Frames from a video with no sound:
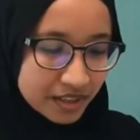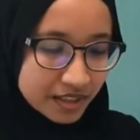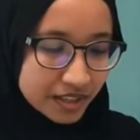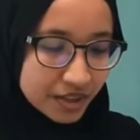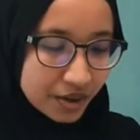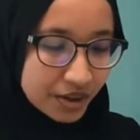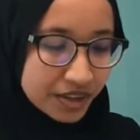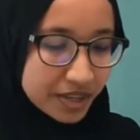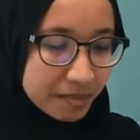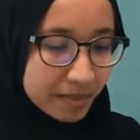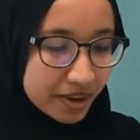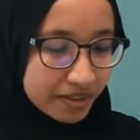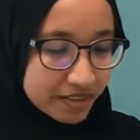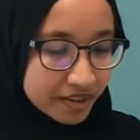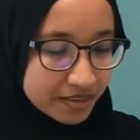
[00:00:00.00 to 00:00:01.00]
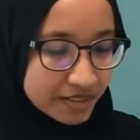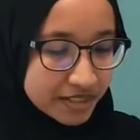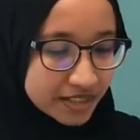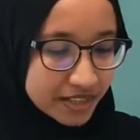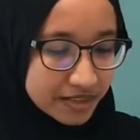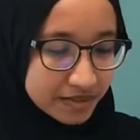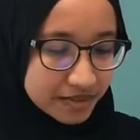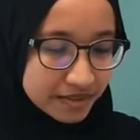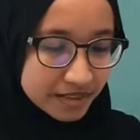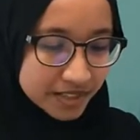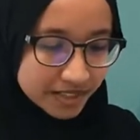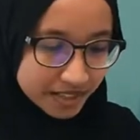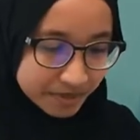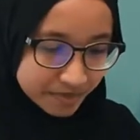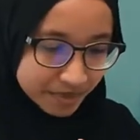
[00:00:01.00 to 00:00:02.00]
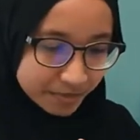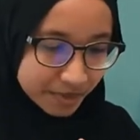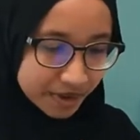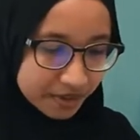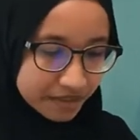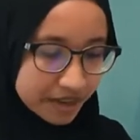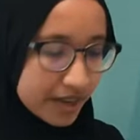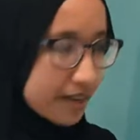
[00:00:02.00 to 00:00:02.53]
decoding barrier, receiver barrier,